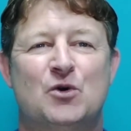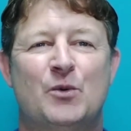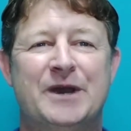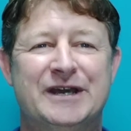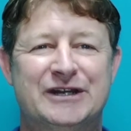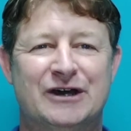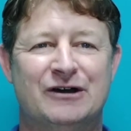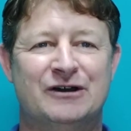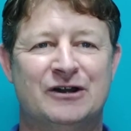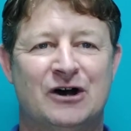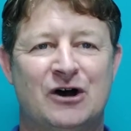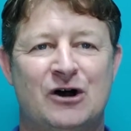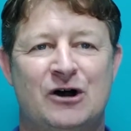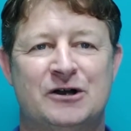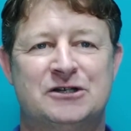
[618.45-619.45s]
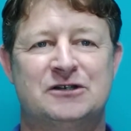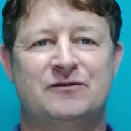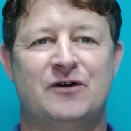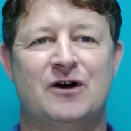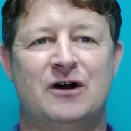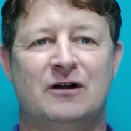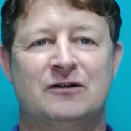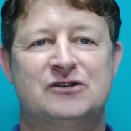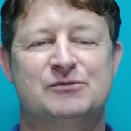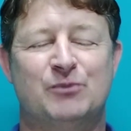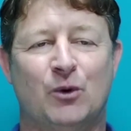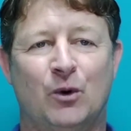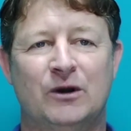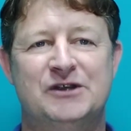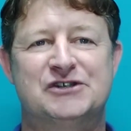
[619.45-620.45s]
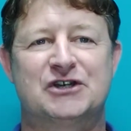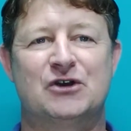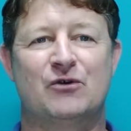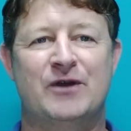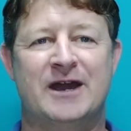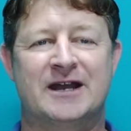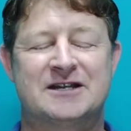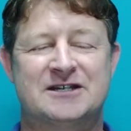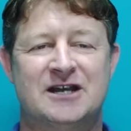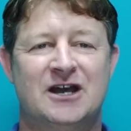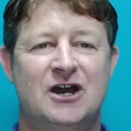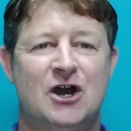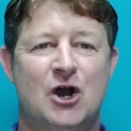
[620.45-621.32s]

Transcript: We know in our heart of hearts, Paul is correct.